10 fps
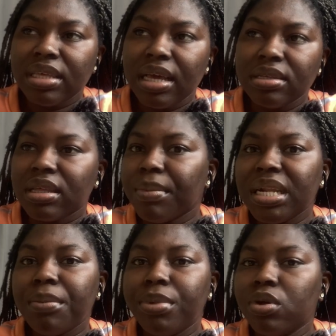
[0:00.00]
and some
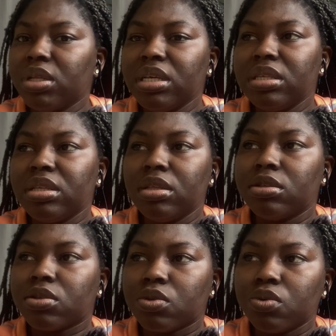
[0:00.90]
other buildings in the
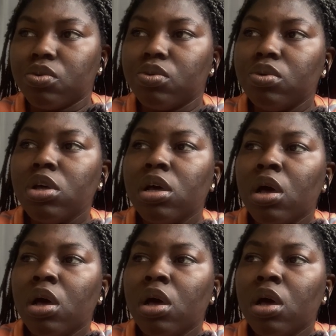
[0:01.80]
school